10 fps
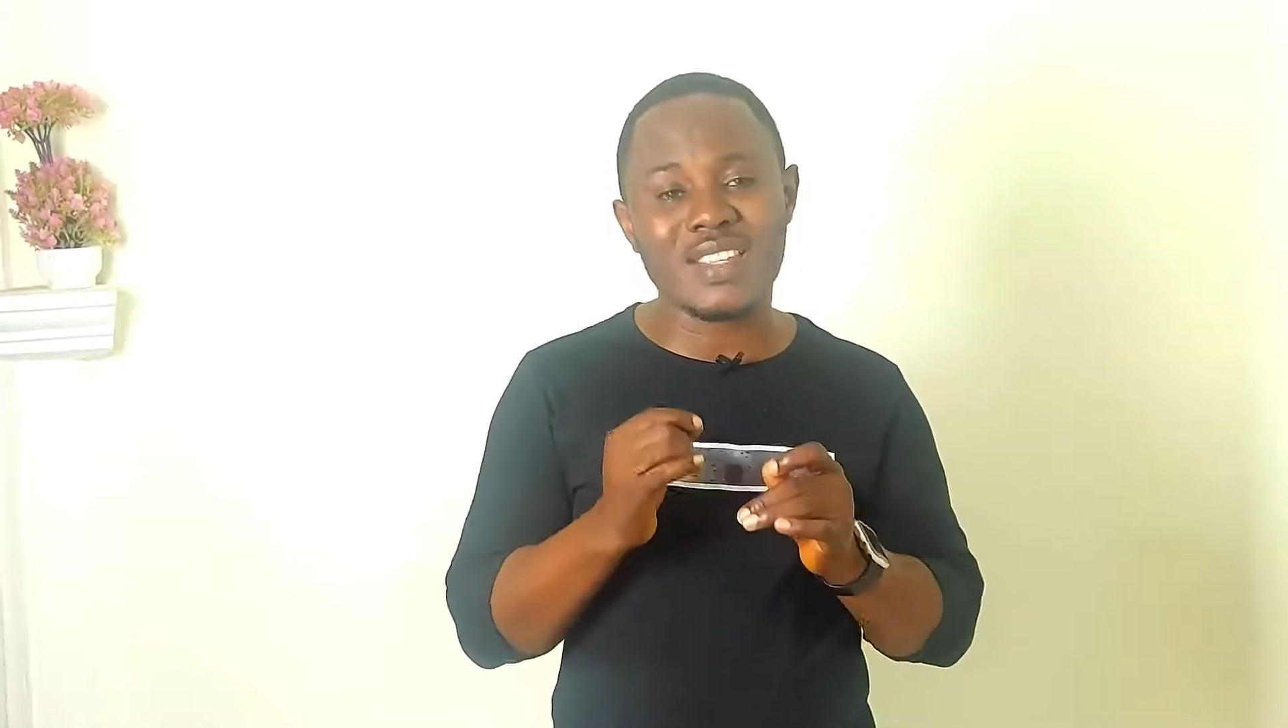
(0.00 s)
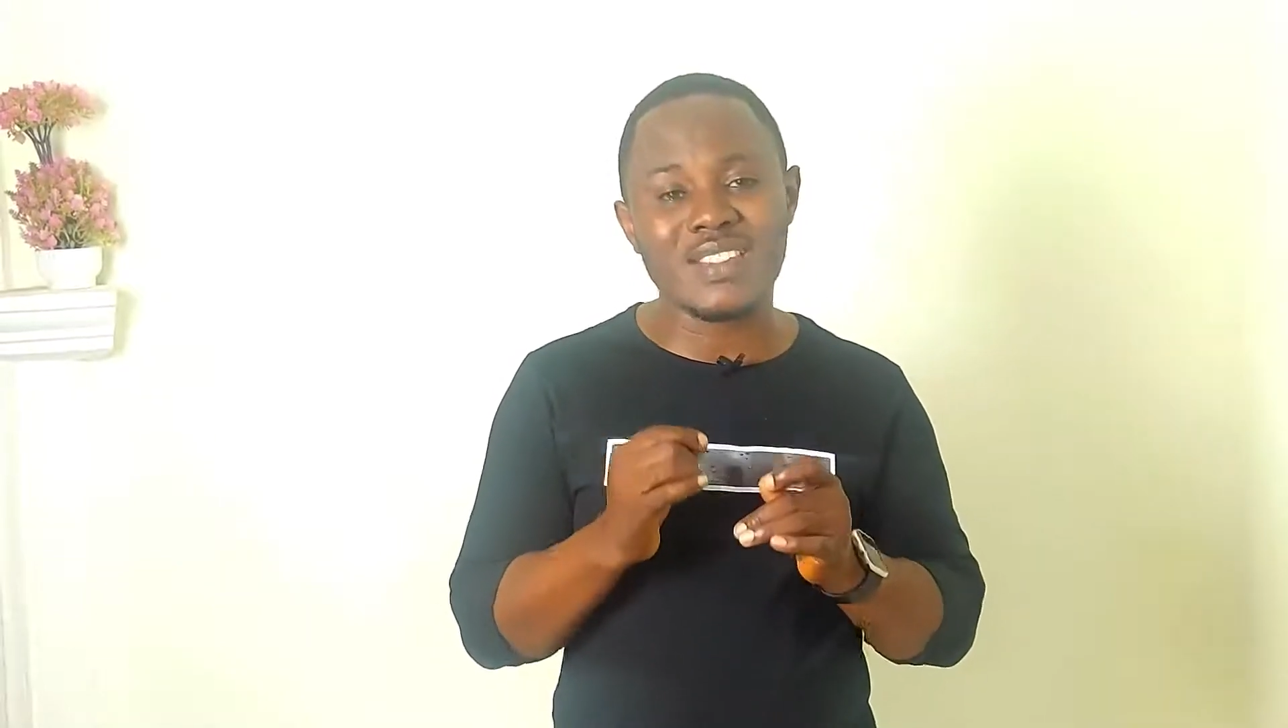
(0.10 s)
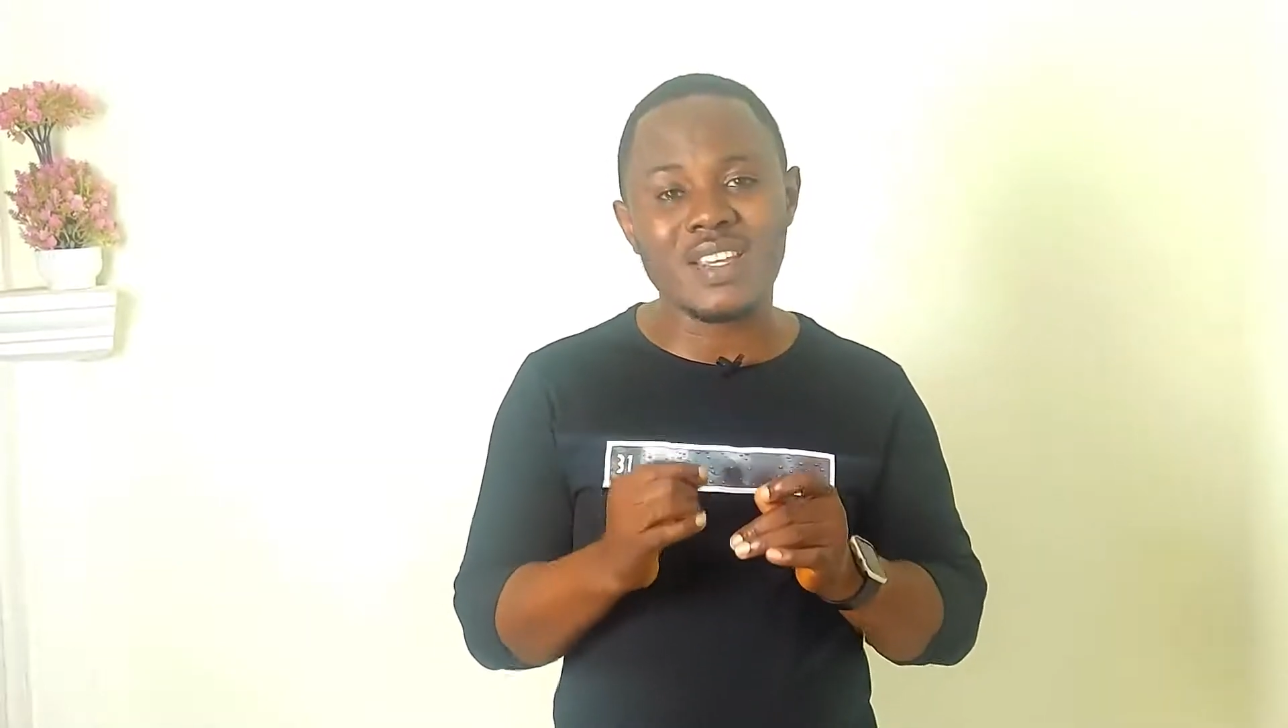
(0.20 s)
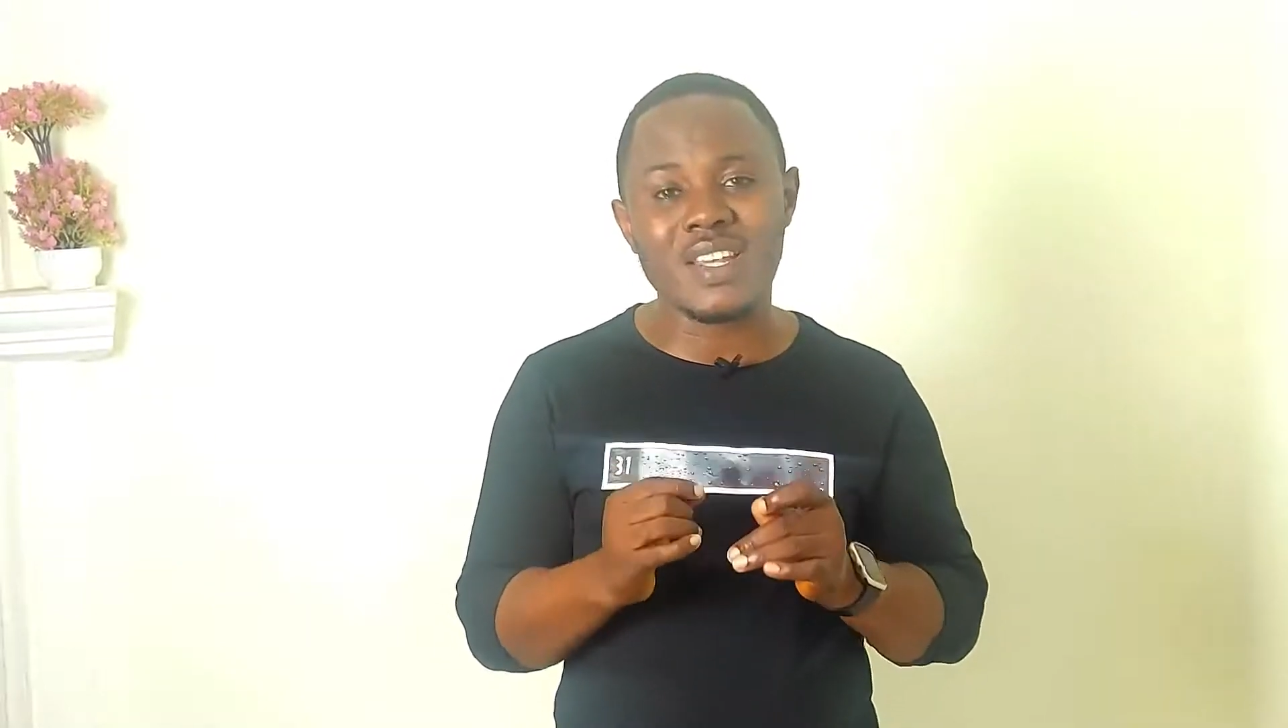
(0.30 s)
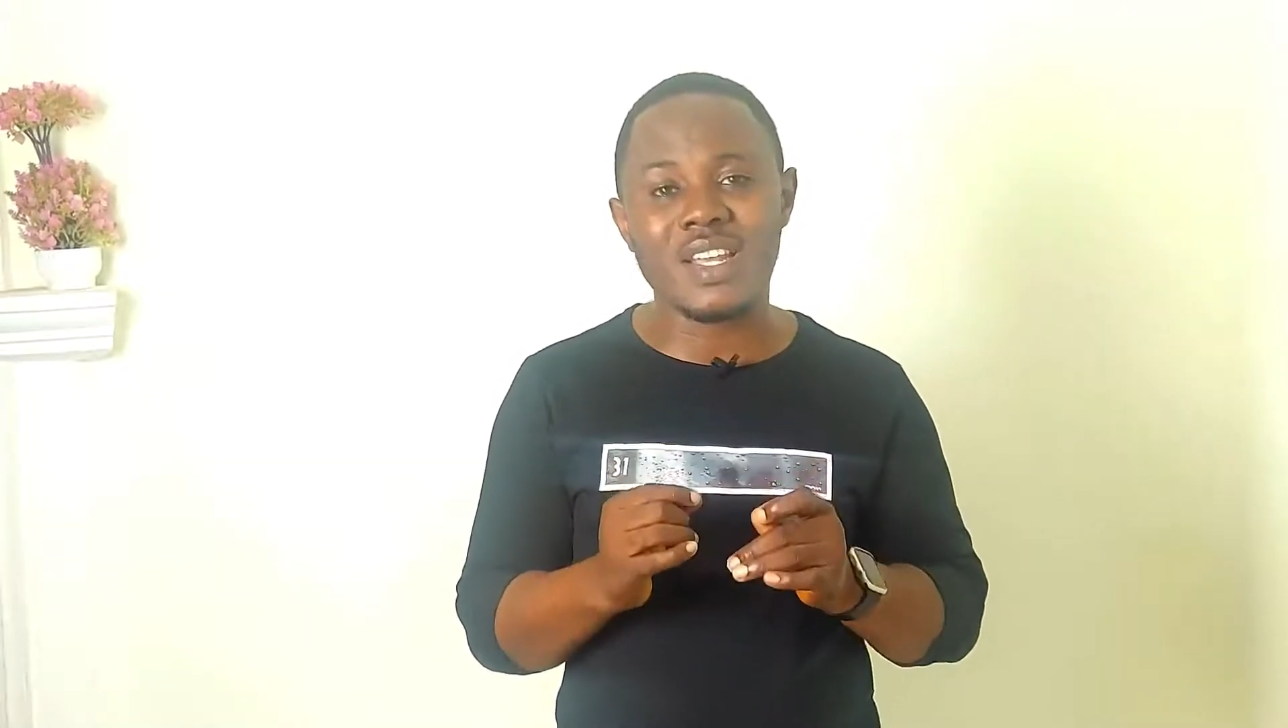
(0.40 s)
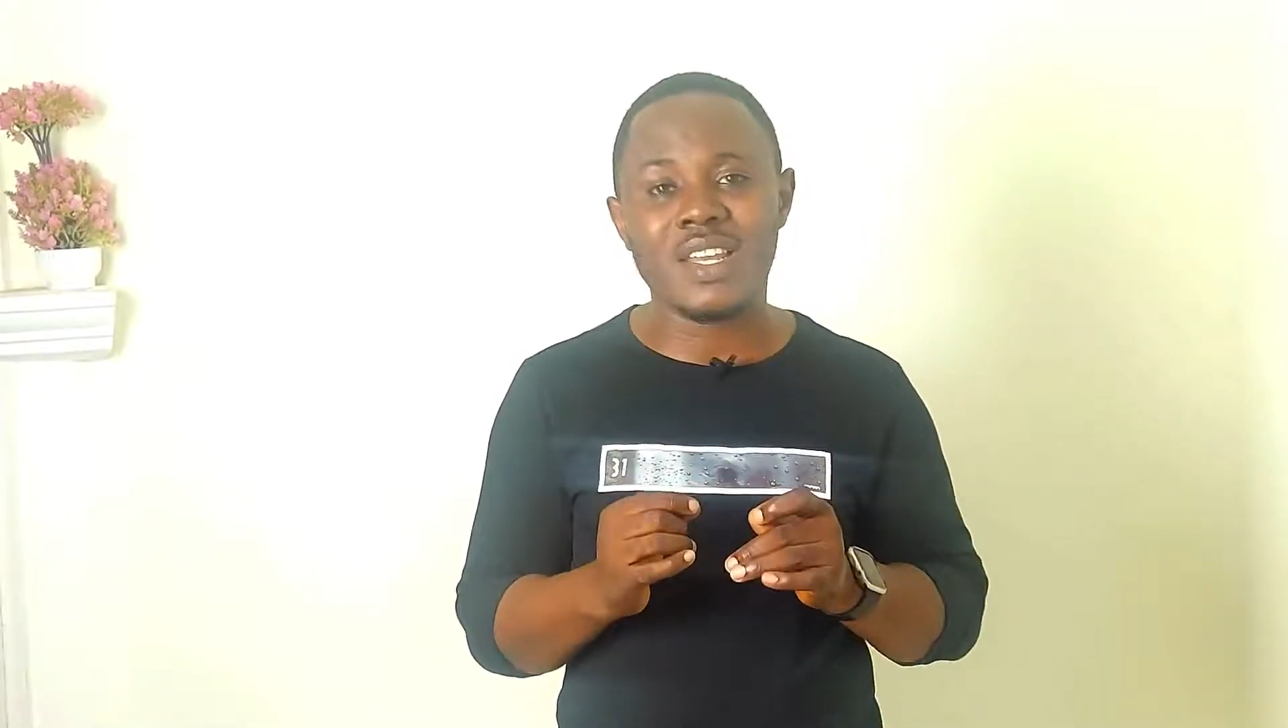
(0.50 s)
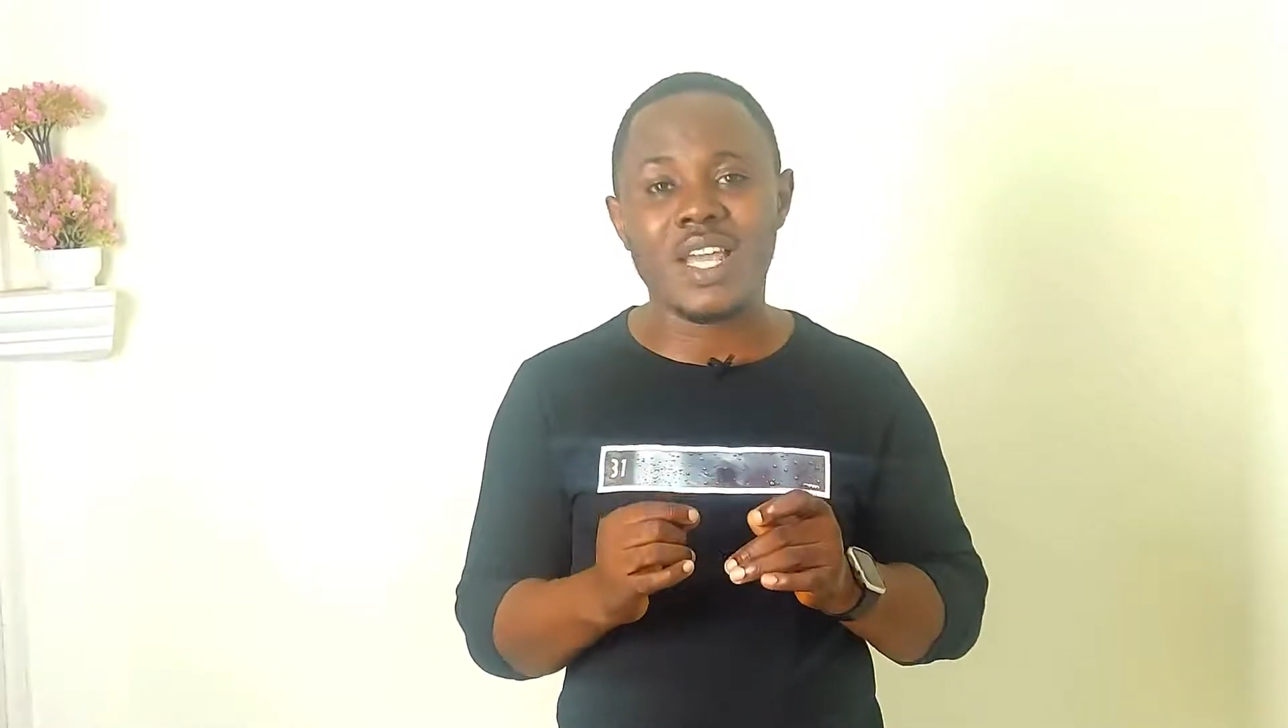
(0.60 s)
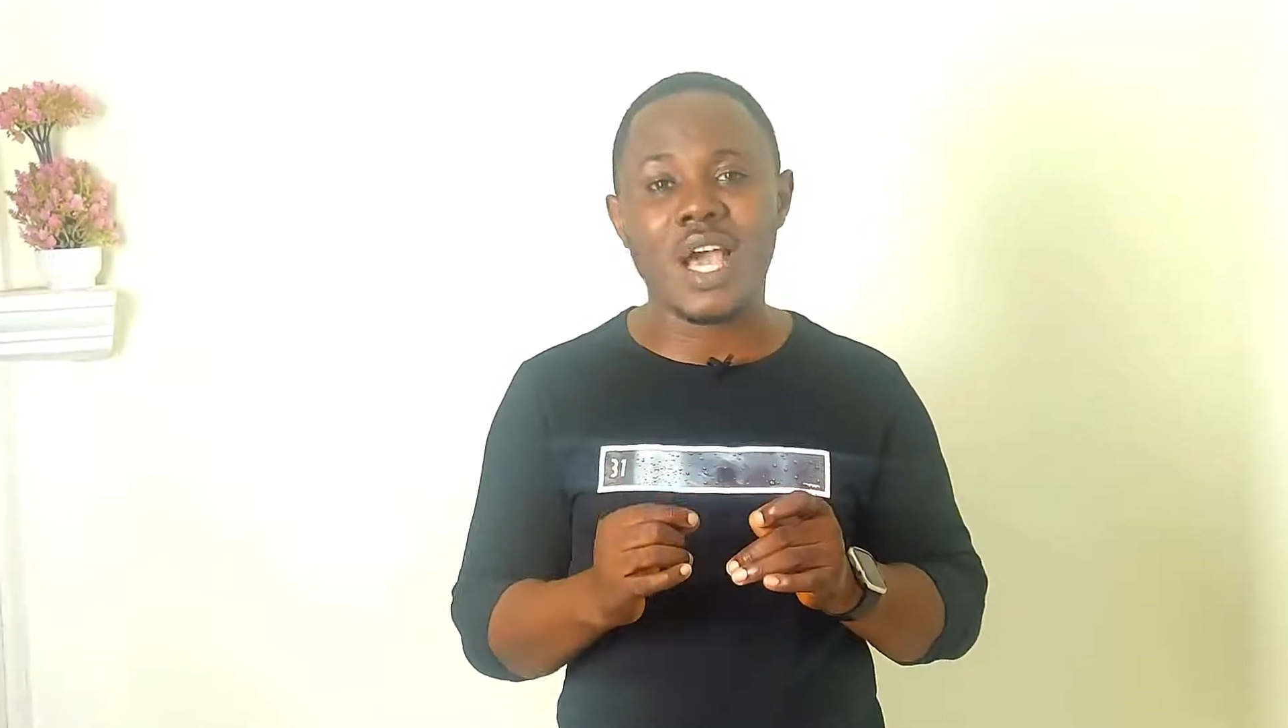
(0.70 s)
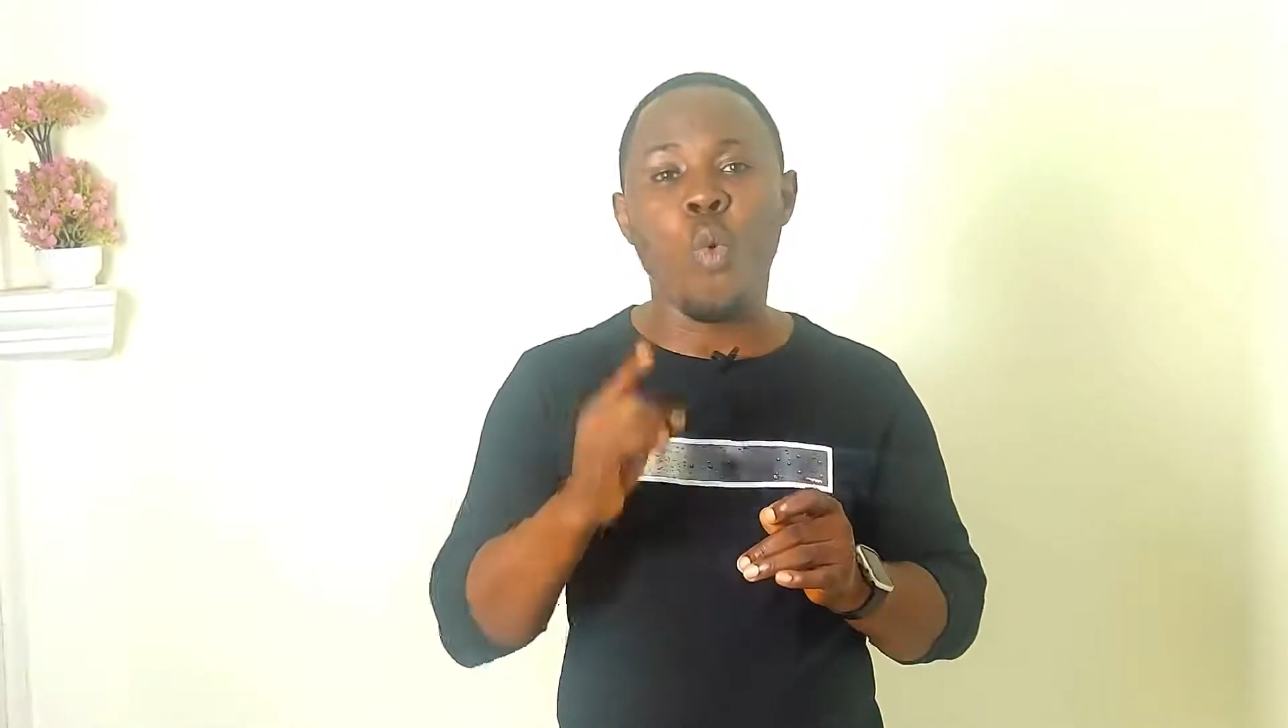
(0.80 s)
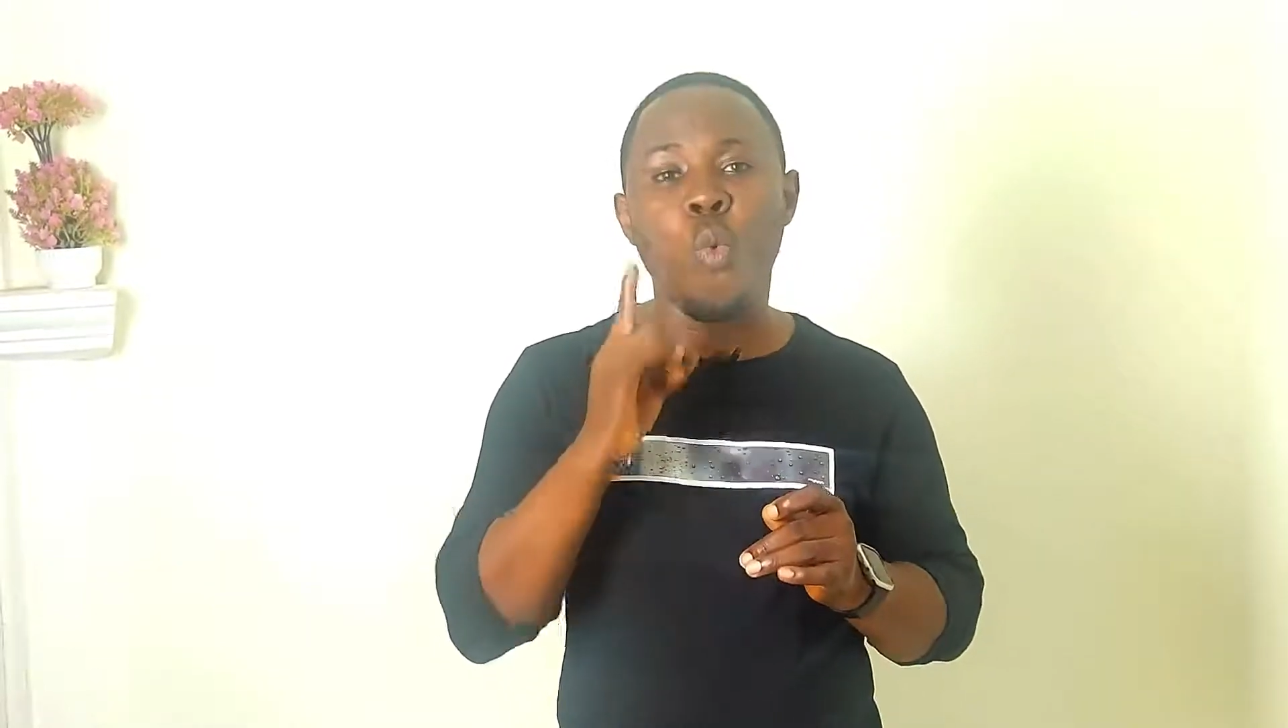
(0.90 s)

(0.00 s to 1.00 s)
said earlier,